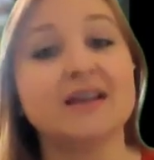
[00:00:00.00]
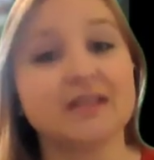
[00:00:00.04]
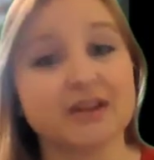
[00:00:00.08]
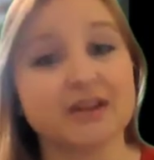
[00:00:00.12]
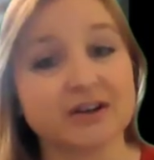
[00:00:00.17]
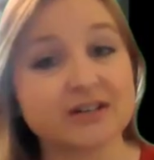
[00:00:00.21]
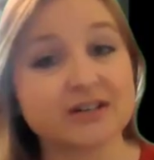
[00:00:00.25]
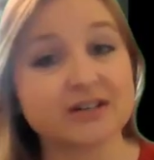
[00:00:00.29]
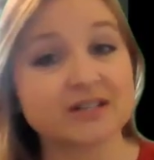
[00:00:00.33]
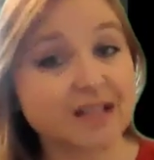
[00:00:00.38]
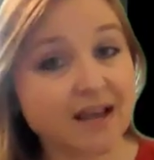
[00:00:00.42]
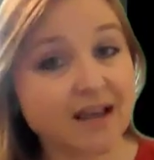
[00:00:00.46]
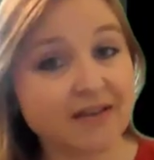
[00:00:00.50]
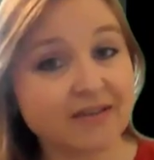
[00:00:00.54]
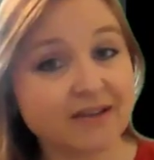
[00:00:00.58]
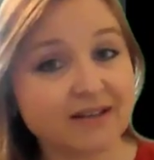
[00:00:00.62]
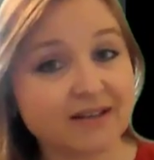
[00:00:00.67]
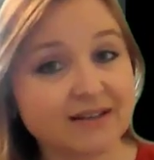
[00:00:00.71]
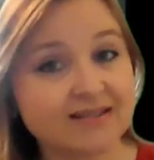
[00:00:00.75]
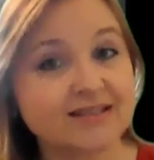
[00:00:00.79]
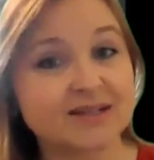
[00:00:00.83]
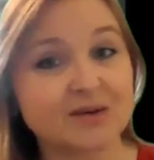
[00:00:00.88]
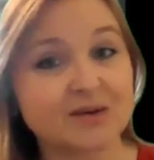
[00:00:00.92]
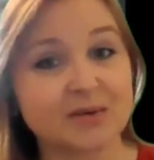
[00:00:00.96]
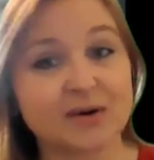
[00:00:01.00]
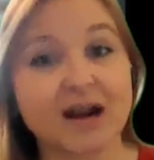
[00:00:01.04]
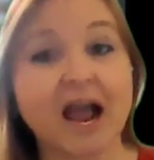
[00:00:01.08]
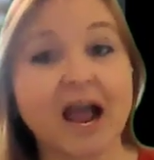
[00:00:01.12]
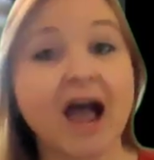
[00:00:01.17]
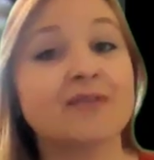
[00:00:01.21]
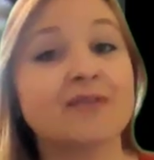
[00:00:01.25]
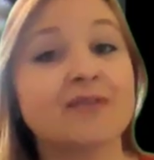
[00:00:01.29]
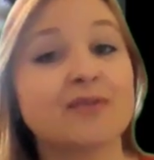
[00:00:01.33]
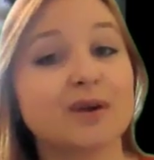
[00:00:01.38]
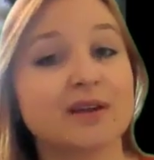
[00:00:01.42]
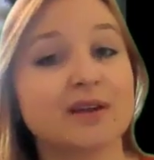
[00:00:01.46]
there are 7, so we're
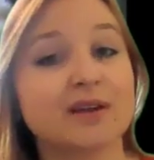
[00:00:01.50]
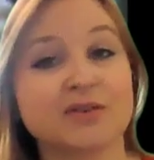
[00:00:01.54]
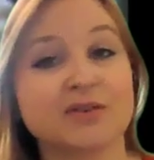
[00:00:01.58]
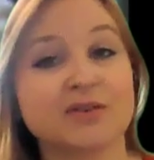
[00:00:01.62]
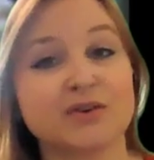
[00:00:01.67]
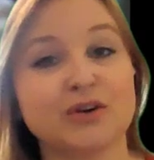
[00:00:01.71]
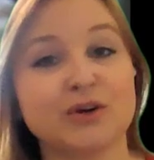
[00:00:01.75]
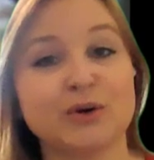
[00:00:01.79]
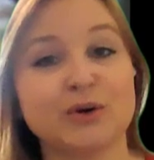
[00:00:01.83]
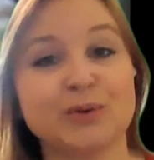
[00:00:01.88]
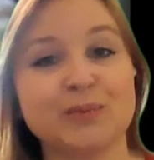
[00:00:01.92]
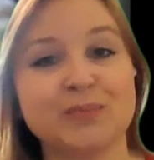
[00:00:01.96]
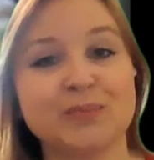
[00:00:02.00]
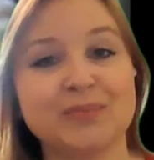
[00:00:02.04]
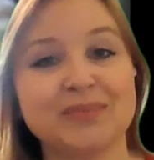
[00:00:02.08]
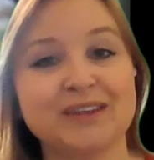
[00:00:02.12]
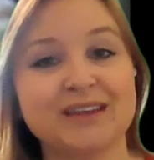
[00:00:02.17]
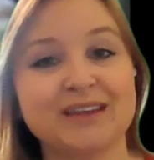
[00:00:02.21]
halfway through.